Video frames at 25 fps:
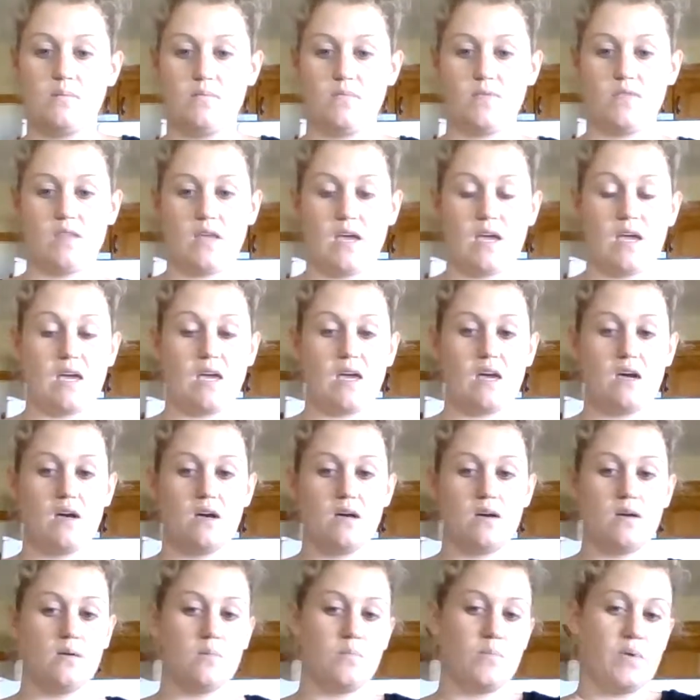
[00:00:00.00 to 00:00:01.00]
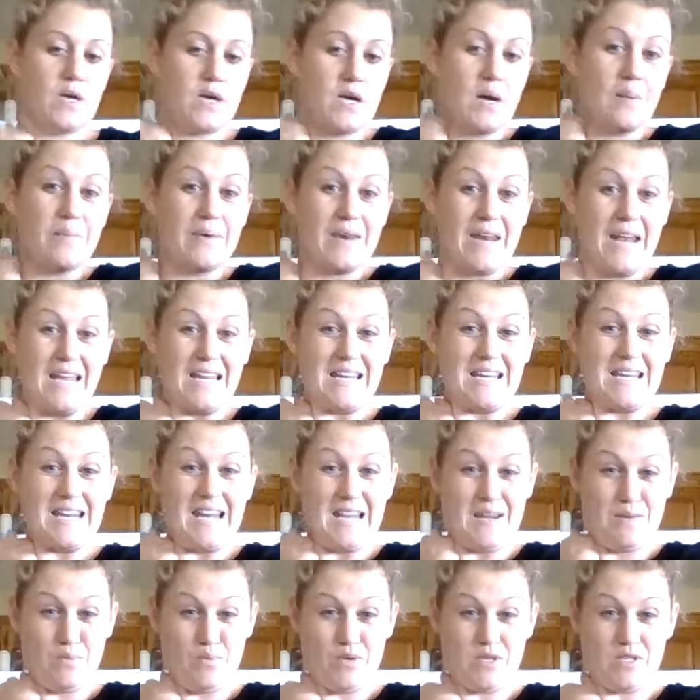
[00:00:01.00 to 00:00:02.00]
they pick up
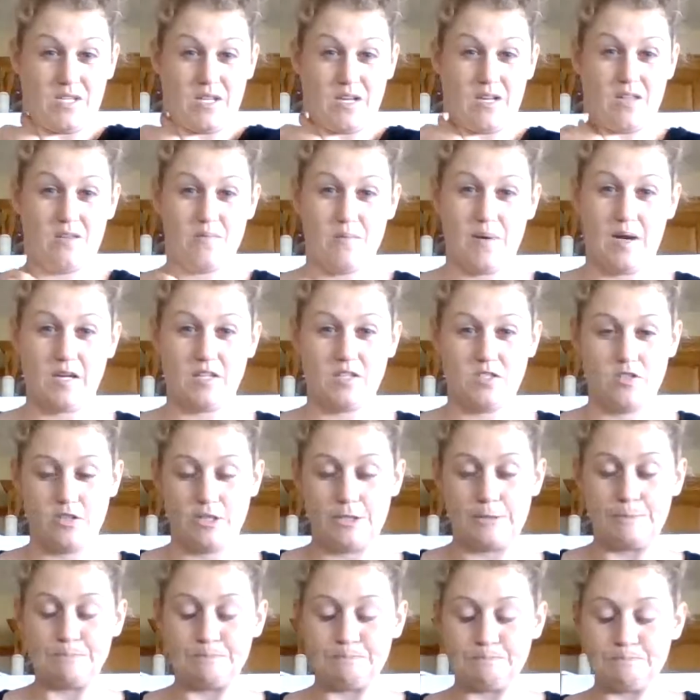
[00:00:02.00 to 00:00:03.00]
99% of the bacteria.